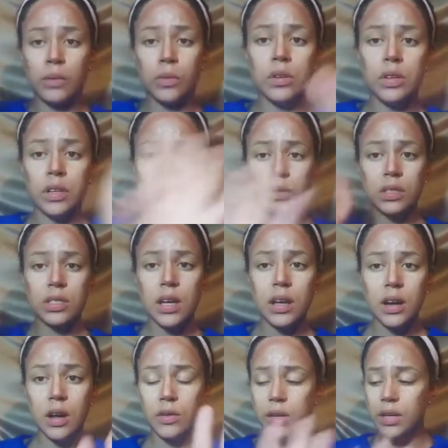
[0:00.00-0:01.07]
will give you a shout
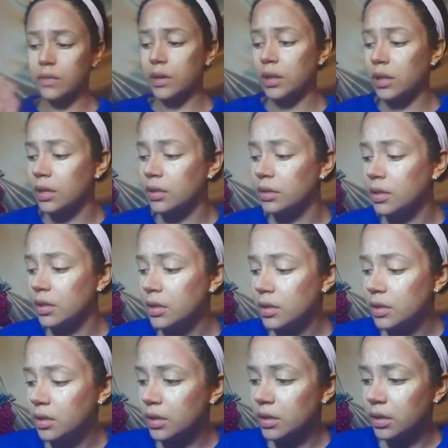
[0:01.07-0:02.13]
out and everything.
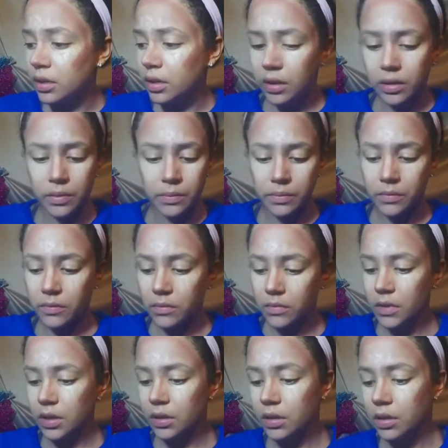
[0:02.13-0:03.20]

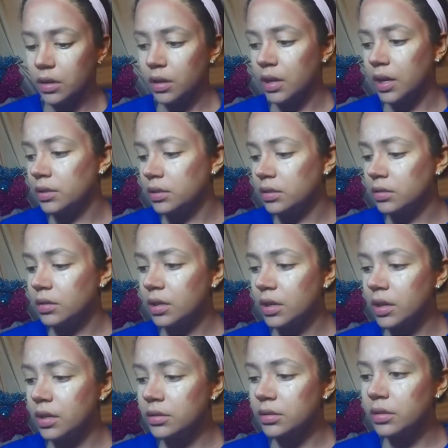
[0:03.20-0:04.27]
Alright, so the
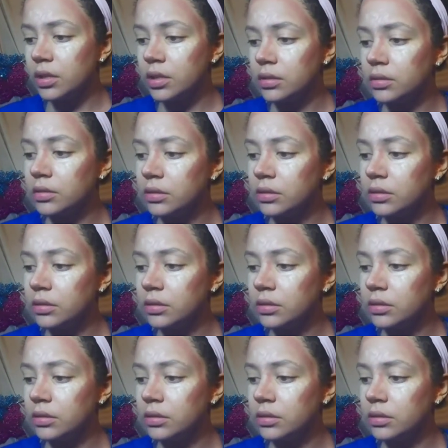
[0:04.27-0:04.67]
contour